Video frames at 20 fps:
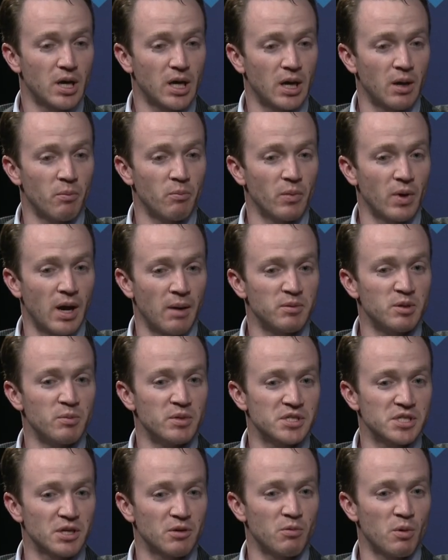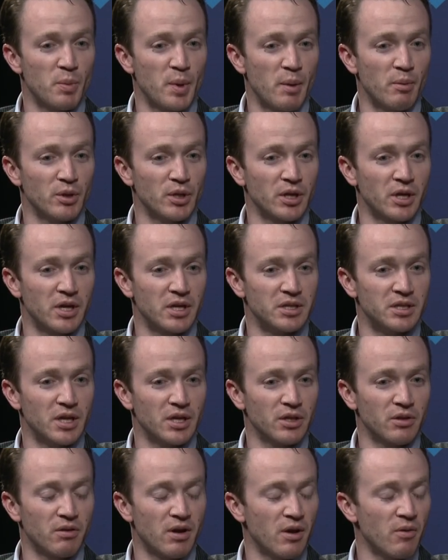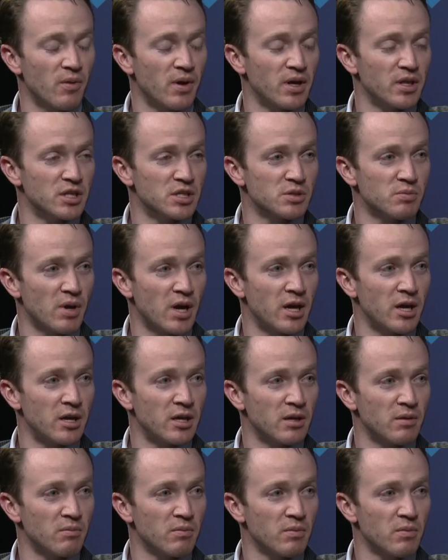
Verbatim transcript: I'm optimistic we'll be able to get it done the right way this biennium.